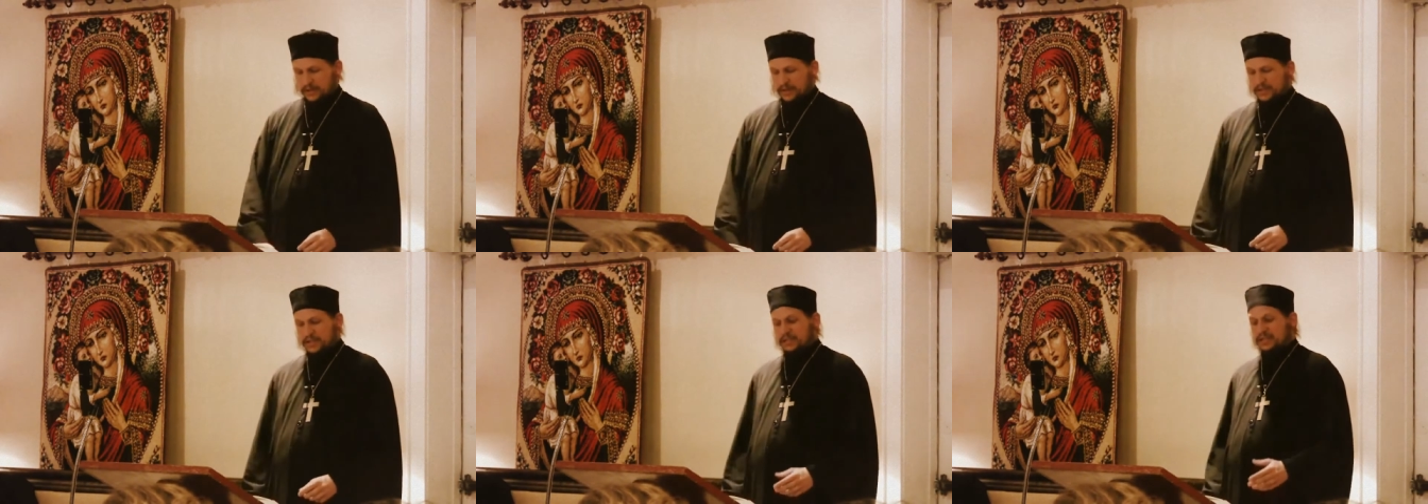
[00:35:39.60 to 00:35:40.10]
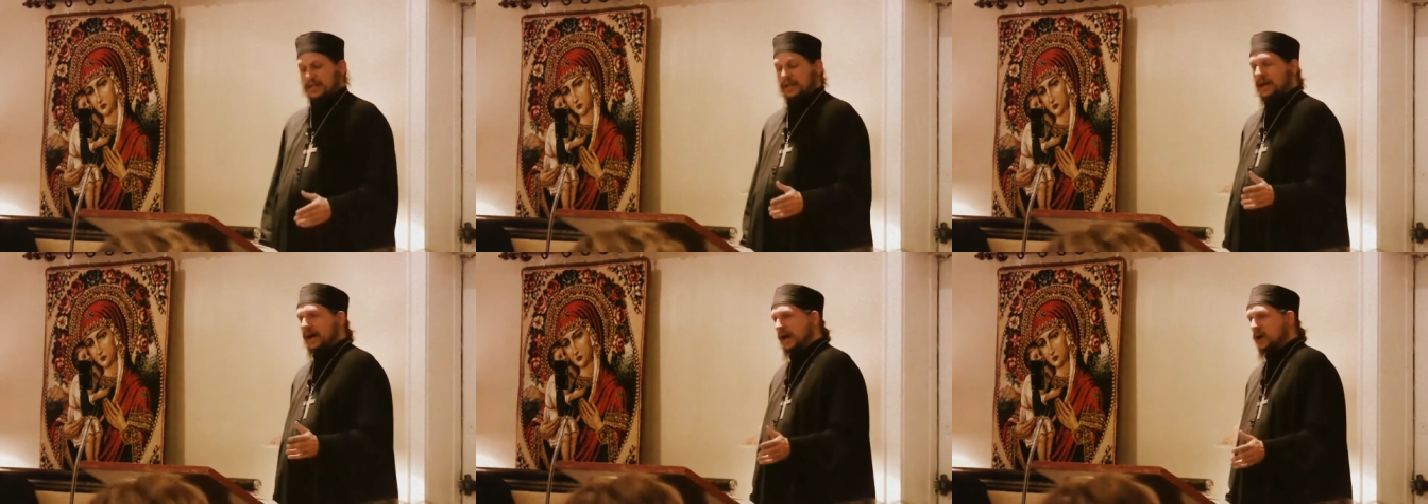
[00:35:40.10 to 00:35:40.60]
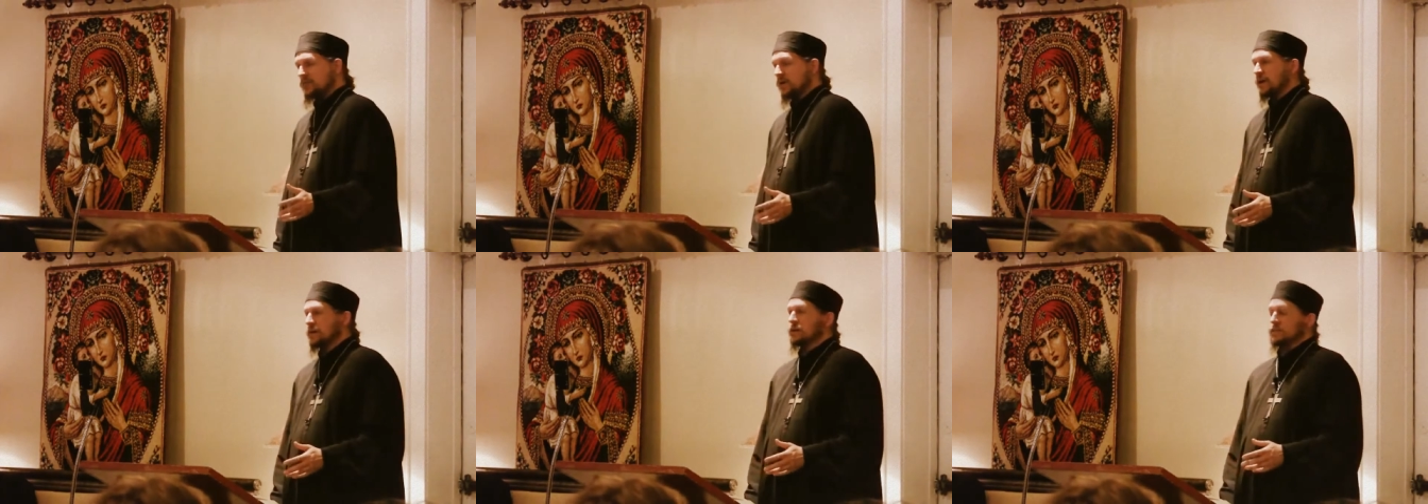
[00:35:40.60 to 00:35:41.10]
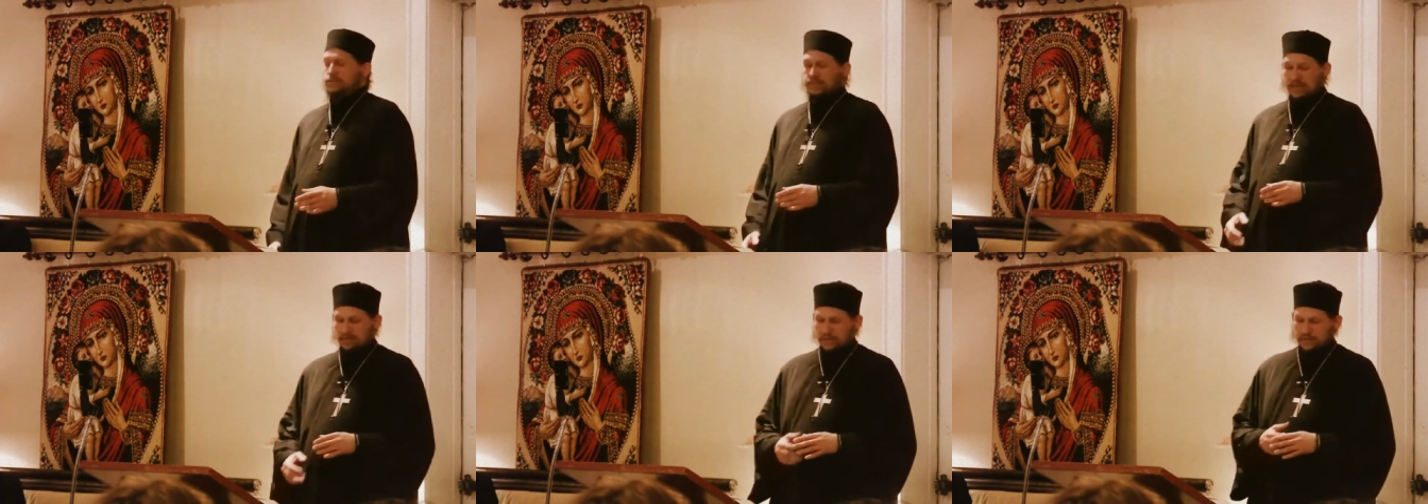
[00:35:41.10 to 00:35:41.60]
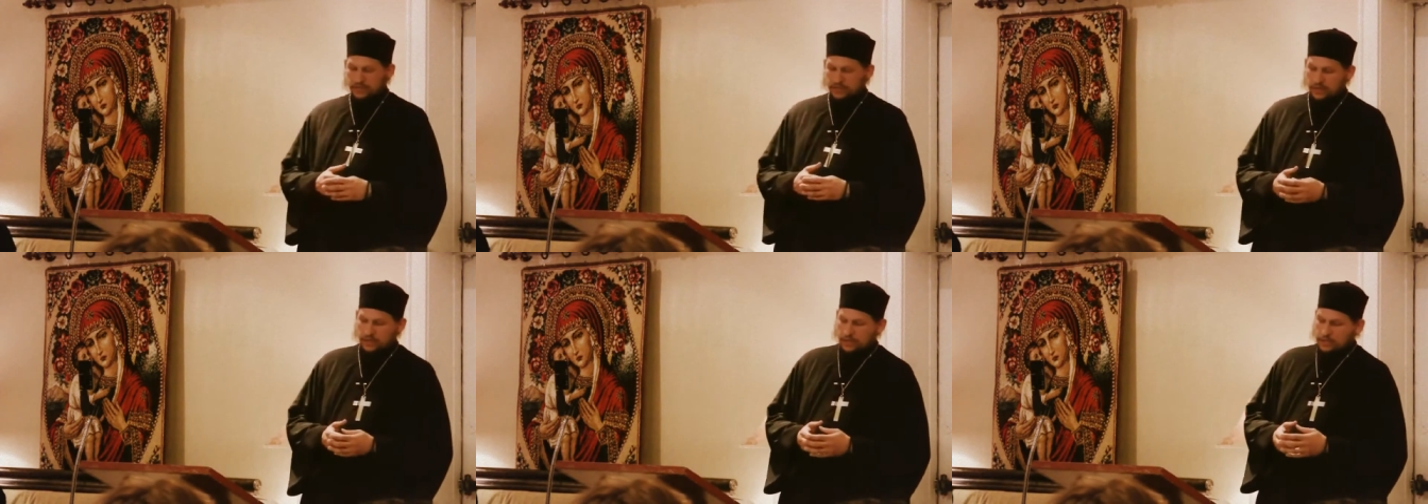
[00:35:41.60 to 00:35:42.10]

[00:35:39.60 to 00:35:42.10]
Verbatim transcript: This is a hieromonk. His name is